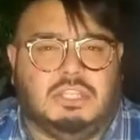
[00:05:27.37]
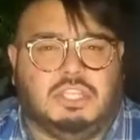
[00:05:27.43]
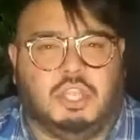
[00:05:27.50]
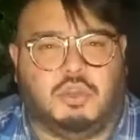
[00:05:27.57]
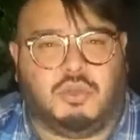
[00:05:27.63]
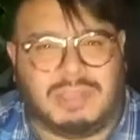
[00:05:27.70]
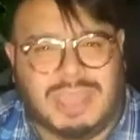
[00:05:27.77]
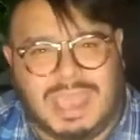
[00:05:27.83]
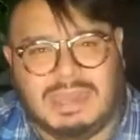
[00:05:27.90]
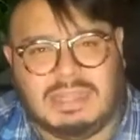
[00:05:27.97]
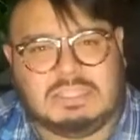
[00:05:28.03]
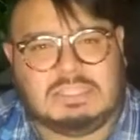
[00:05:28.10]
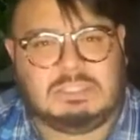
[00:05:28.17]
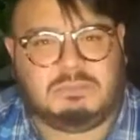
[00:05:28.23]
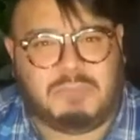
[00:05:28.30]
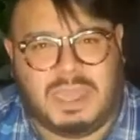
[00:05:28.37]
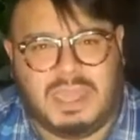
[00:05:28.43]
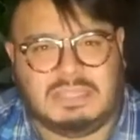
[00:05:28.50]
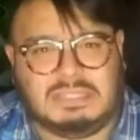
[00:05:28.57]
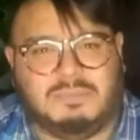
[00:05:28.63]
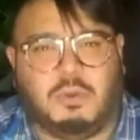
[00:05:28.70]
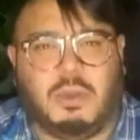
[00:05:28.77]
to create a
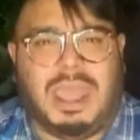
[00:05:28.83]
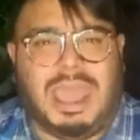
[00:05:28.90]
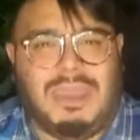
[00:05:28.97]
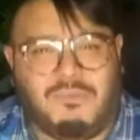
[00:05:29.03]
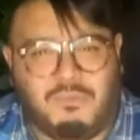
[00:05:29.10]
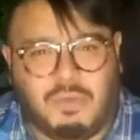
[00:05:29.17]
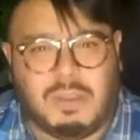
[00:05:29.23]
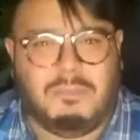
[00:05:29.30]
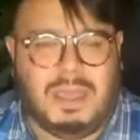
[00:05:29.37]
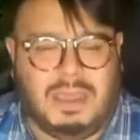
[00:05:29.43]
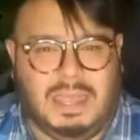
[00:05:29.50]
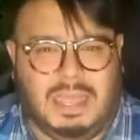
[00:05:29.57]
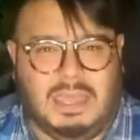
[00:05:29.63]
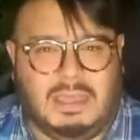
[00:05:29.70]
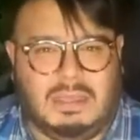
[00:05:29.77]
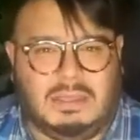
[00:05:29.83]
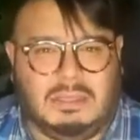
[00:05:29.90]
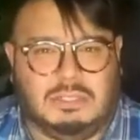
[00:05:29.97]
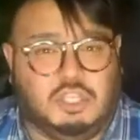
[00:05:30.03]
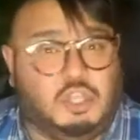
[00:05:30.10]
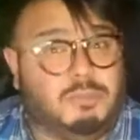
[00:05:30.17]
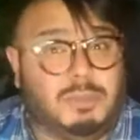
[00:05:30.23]
space for everybody
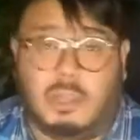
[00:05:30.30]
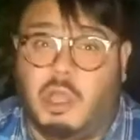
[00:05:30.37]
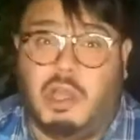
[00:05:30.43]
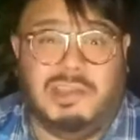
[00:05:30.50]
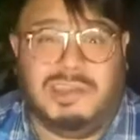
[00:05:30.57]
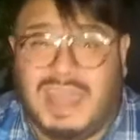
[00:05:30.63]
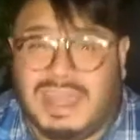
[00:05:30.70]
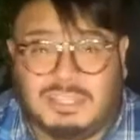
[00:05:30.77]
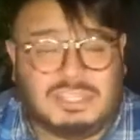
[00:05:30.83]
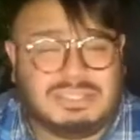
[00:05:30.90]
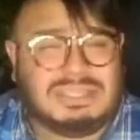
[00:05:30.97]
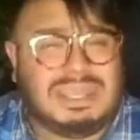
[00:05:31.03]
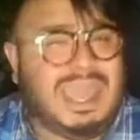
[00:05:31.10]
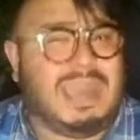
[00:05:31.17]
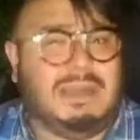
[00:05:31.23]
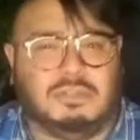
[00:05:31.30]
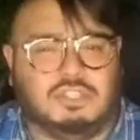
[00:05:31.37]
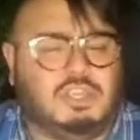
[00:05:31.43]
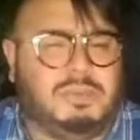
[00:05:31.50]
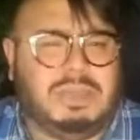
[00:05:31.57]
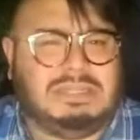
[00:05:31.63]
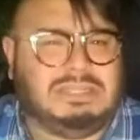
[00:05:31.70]
to belong? Not just the
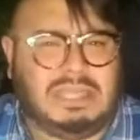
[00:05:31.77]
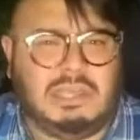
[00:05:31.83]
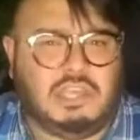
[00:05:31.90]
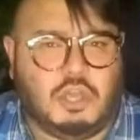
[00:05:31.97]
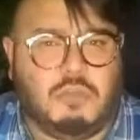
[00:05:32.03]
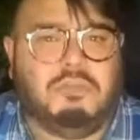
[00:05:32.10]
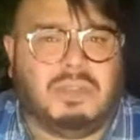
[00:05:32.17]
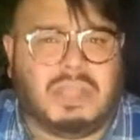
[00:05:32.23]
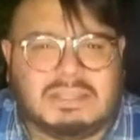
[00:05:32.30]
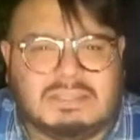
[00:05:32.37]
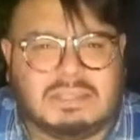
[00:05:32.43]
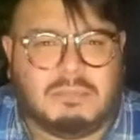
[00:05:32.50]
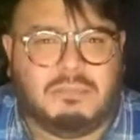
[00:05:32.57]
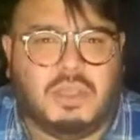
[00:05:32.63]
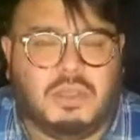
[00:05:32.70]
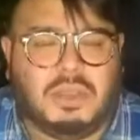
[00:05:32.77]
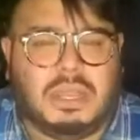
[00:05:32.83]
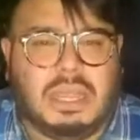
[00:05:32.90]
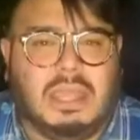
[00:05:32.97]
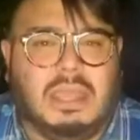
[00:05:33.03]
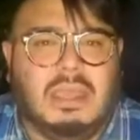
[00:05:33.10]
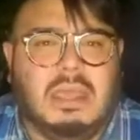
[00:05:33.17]
LGBTQ plus
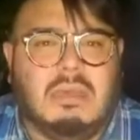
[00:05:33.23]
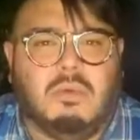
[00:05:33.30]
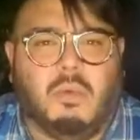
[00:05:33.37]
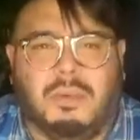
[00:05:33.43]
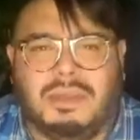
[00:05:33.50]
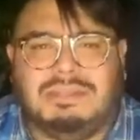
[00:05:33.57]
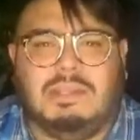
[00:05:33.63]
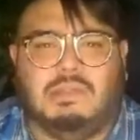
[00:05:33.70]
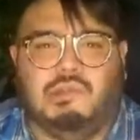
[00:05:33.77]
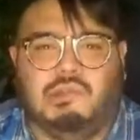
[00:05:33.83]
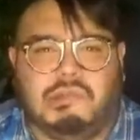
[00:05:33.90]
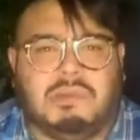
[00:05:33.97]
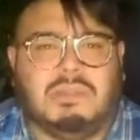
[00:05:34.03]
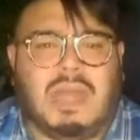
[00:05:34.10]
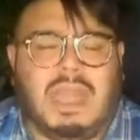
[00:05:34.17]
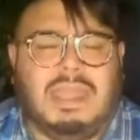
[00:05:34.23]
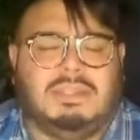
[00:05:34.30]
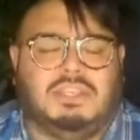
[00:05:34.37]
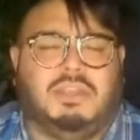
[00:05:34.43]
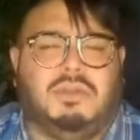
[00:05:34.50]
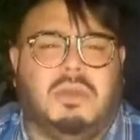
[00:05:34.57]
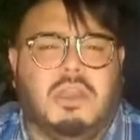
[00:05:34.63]
community, but what does it look like
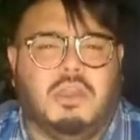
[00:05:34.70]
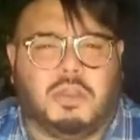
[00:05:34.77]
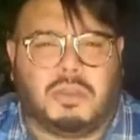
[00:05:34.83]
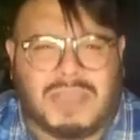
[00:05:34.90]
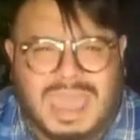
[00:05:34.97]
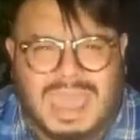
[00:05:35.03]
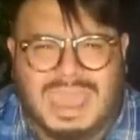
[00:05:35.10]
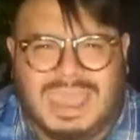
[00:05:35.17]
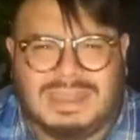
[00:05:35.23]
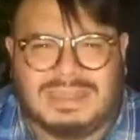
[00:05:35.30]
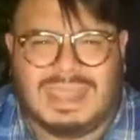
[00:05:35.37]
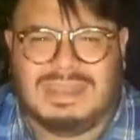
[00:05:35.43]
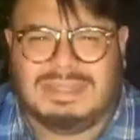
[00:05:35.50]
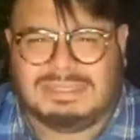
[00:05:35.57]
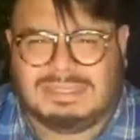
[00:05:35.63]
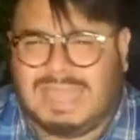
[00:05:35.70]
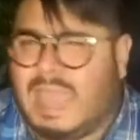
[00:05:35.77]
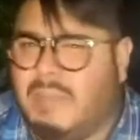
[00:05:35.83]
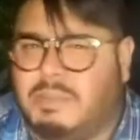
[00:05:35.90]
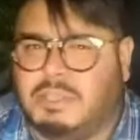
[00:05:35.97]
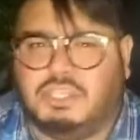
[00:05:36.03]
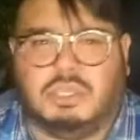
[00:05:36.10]
to create and
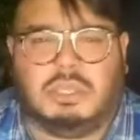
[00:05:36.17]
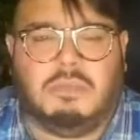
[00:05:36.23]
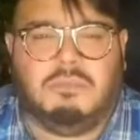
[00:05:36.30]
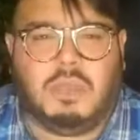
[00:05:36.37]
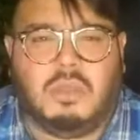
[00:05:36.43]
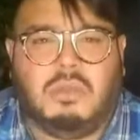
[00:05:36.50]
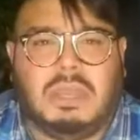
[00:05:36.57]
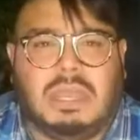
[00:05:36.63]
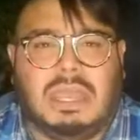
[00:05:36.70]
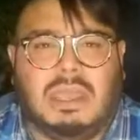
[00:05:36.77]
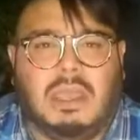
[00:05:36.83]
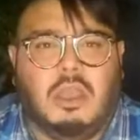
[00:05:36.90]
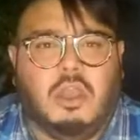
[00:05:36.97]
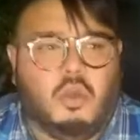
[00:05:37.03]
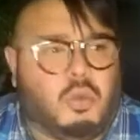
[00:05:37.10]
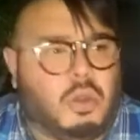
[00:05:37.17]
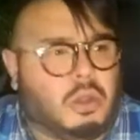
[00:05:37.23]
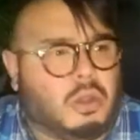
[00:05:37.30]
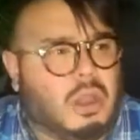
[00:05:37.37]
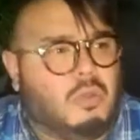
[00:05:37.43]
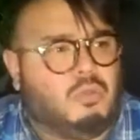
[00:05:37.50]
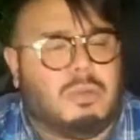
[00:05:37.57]
establish a community
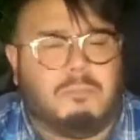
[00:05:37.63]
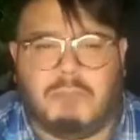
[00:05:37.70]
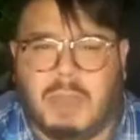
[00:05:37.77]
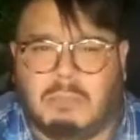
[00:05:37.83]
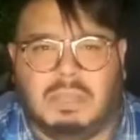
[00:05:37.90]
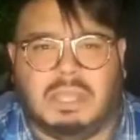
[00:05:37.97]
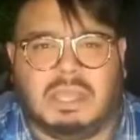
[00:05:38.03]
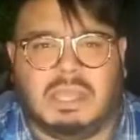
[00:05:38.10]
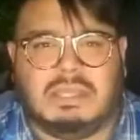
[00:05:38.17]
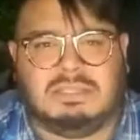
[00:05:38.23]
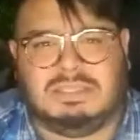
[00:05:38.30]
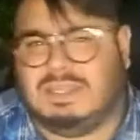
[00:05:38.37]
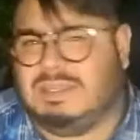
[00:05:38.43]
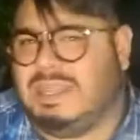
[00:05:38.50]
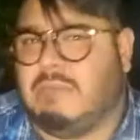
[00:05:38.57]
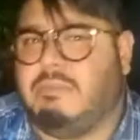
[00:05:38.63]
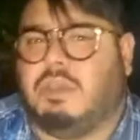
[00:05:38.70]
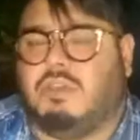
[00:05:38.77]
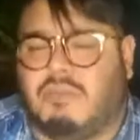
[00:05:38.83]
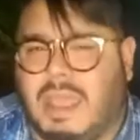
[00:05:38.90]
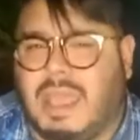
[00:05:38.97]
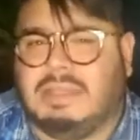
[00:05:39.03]
where Republicans and
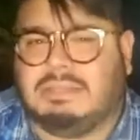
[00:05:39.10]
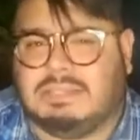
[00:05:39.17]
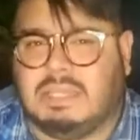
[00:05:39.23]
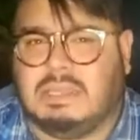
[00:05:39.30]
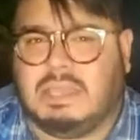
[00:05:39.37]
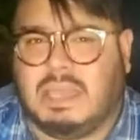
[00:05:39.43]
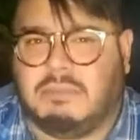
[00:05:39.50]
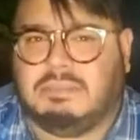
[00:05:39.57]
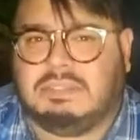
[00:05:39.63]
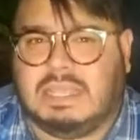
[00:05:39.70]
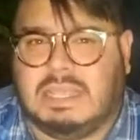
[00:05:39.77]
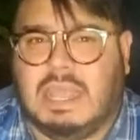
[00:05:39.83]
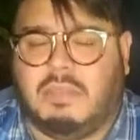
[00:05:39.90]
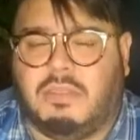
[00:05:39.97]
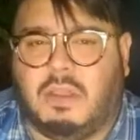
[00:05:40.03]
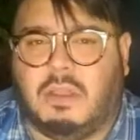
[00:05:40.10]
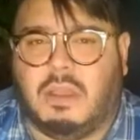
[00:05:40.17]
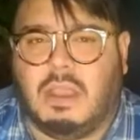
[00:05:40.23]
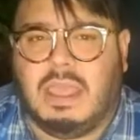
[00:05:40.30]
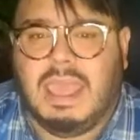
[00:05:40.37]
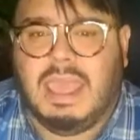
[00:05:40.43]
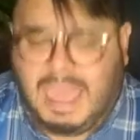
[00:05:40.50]
Democrats can come together
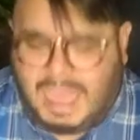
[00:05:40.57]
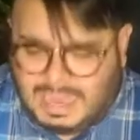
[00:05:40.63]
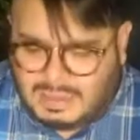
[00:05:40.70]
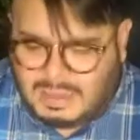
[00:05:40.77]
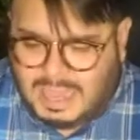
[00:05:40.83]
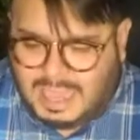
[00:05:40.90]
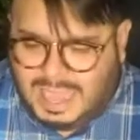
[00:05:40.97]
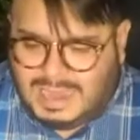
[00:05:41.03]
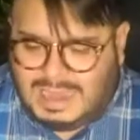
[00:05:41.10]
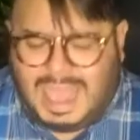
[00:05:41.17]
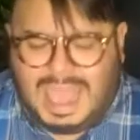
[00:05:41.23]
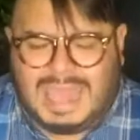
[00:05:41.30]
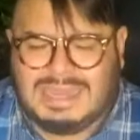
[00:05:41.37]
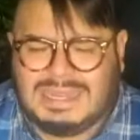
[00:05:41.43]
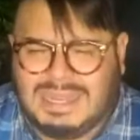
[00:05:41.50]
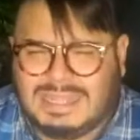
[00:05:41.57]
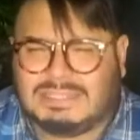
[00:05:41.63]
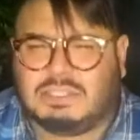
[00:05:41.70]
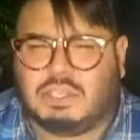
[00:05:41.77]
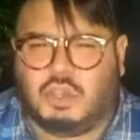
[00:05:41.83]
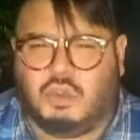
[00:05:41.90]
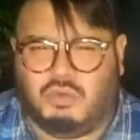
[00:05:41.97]
and
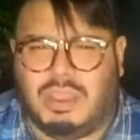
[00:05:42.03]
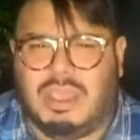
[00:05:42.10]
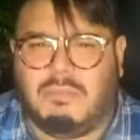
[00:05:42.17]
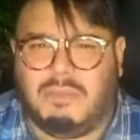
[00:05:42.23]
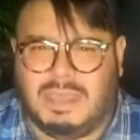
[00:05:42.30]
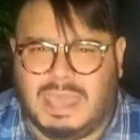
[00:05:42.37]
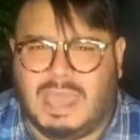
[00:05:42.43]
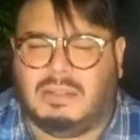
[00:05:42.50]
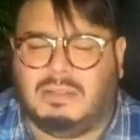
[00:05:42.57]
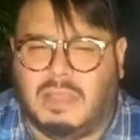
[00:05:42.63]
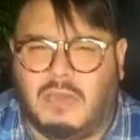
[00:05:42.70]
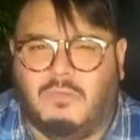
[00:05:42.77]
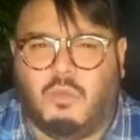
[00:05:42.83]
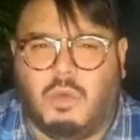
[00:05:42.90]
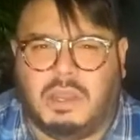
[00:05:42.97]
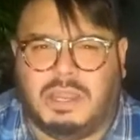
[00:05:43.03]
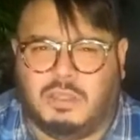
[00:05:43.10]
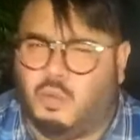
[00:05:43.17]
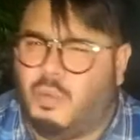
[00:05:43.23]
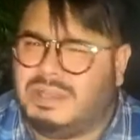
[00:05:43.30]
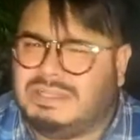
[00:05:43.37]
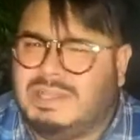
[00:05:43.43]
disagree but yet love one
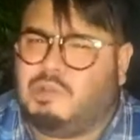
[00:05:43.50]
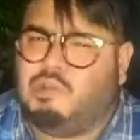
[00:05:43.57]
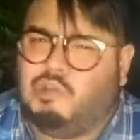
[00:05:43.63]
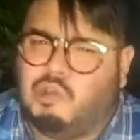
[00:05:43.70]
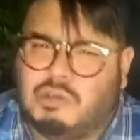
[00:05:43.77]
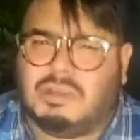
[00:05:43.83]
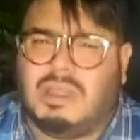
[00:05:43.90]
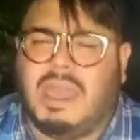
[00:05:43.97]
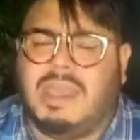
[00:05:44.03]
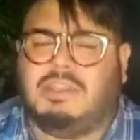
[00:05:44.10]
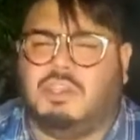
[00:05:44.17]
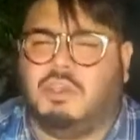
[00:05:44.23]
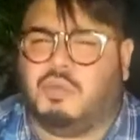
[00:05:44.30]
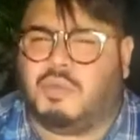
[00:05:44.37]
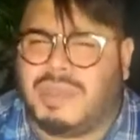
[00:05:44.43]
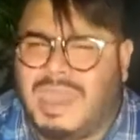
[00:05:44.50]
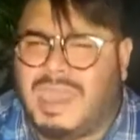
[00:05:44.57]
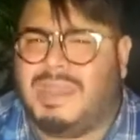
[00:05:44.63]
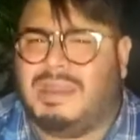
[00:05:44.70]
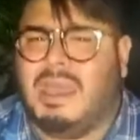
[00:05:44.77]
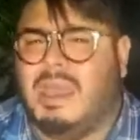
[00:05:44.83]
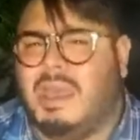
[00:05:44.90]
another? What does it look like to
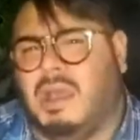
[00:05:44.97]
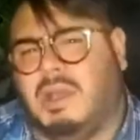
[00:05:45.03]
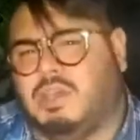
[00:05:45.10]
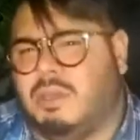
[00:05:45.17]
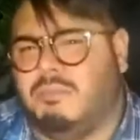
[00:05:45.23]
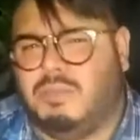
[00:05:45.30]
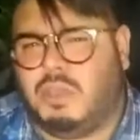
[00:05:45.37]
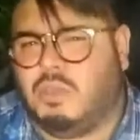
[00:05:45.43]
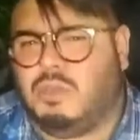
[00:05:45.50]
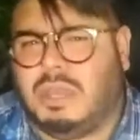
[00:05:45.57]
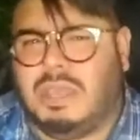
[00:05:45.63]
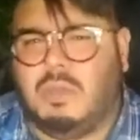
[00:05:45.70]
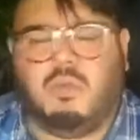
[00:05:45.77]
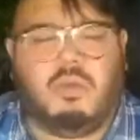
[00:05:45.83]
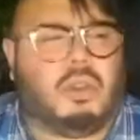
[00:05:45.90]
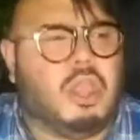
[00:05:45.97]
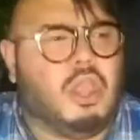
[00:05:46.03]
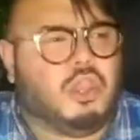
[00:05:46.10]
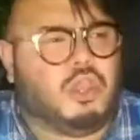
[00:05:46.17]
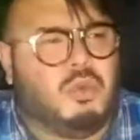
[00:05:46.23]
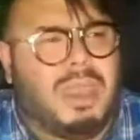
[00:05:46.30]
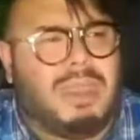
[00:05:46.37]
create a community where
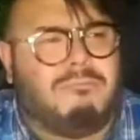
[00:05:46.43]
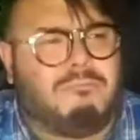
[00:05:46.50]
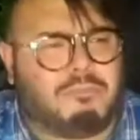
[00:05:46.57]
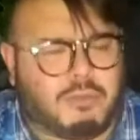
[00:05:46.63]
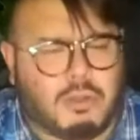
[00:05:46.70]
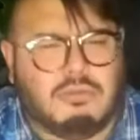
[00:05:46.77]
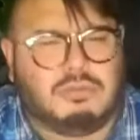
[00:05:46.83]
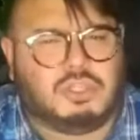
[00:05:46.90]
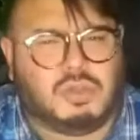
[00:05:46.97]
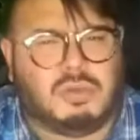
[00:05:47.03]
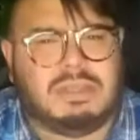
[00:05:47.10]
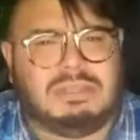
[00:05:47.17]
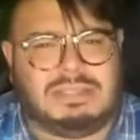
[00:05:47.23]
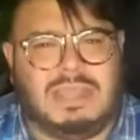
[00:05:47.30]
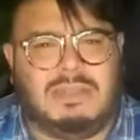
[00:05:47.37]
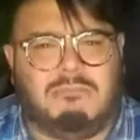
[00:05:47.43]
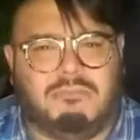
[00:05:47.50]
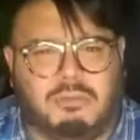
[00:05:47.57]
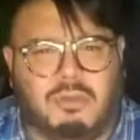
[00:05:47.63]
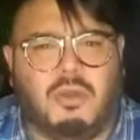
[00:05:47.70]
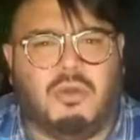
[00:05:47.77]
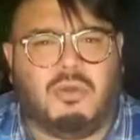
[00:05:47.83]
you have pro-choice and
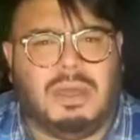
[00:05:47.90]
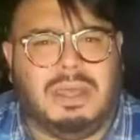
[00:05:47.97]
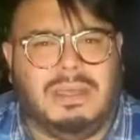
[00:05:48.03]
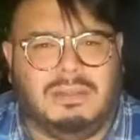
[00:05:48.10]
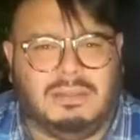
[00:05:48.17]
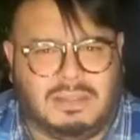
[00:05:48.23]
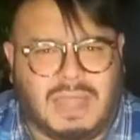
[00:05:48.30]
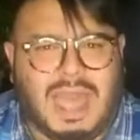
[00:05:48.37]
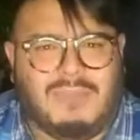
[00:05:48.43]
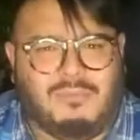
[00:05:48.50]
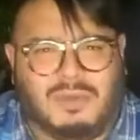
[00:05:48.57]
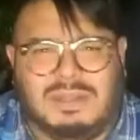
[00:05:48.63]
pro-life?